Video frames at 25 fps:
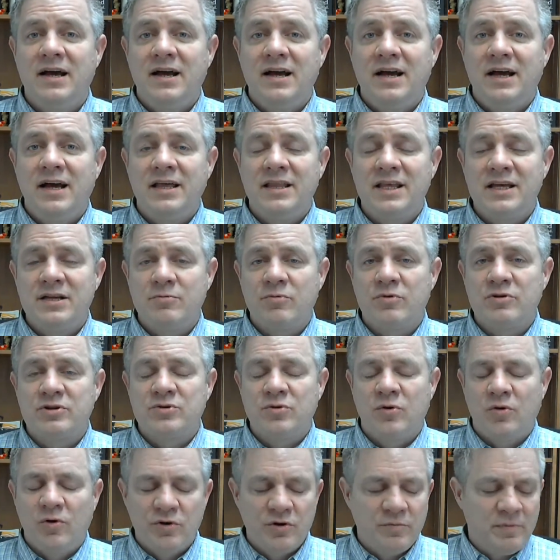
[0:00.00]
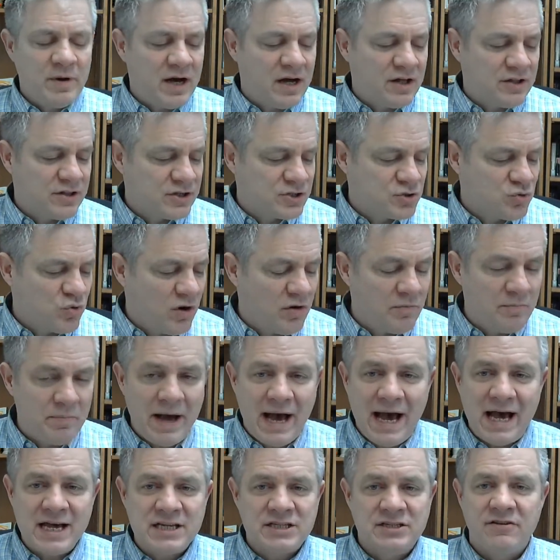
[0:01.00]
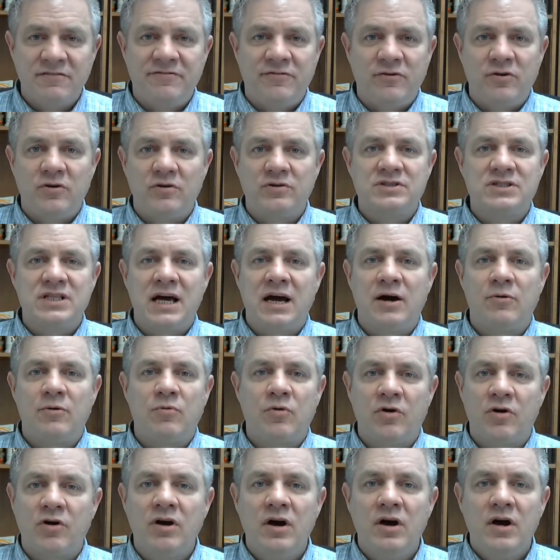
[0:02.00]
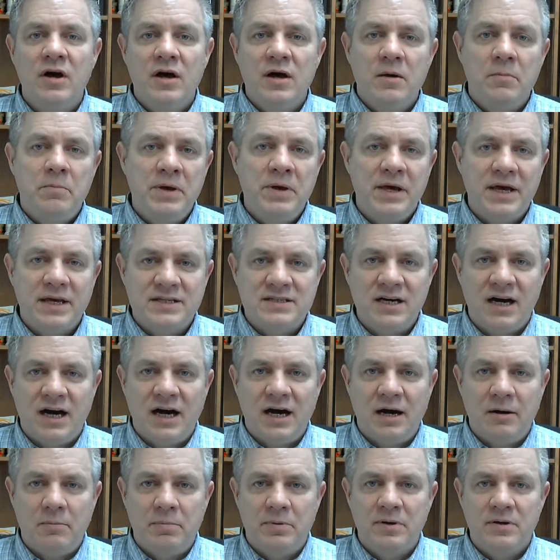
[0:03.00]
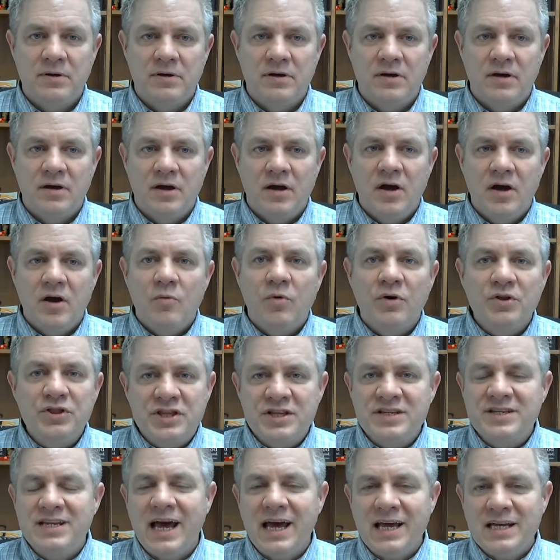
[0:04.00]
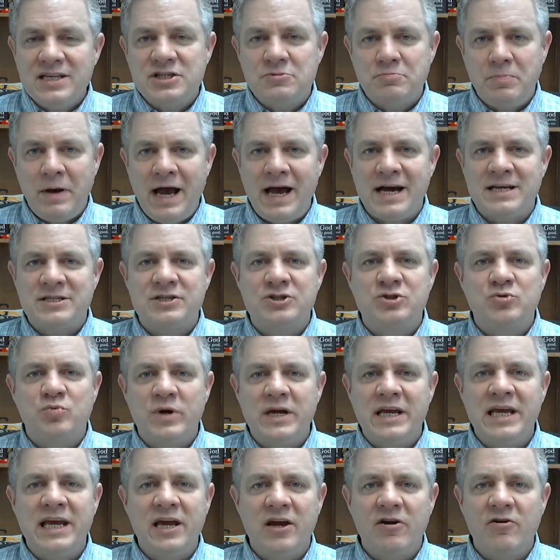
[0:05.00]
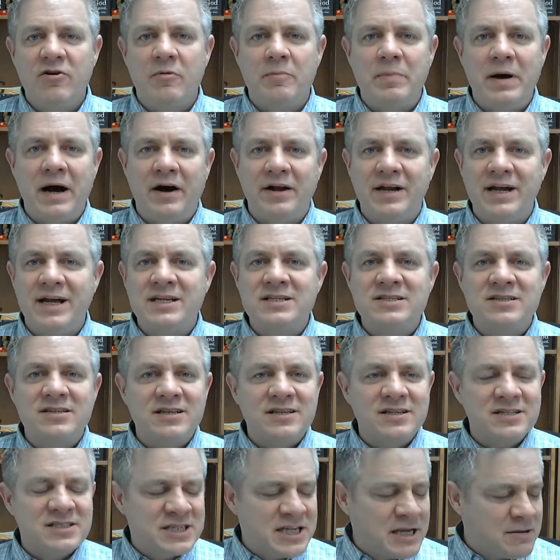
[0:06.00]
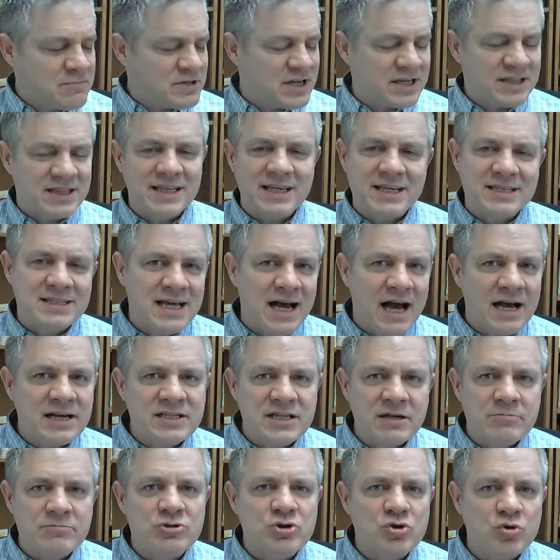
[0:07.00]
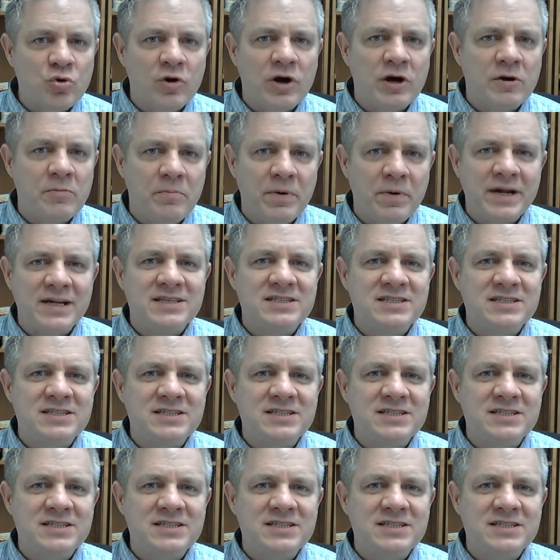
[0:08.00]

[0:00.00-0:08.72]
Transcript: And it, we're told about the 12 basketfuls that were picked up. Well, today's passage we hear about, it seems like the exact same story, but it's